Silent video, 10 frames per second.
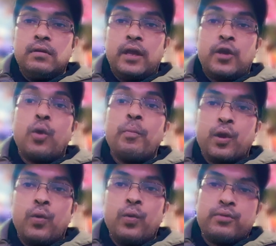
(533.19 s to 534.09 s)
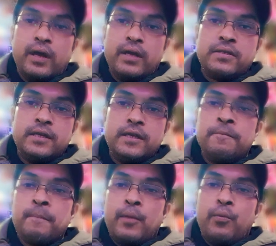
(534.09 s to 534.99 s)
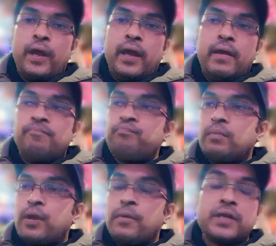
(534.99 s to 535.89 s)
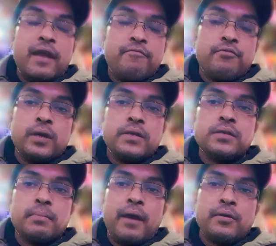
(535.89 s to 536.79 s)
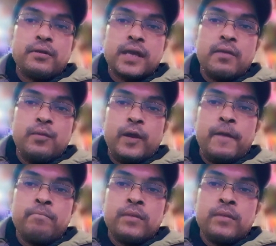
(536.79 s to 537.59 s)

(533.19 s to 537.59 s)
economical equality where pretty much everyone is empowered the same way,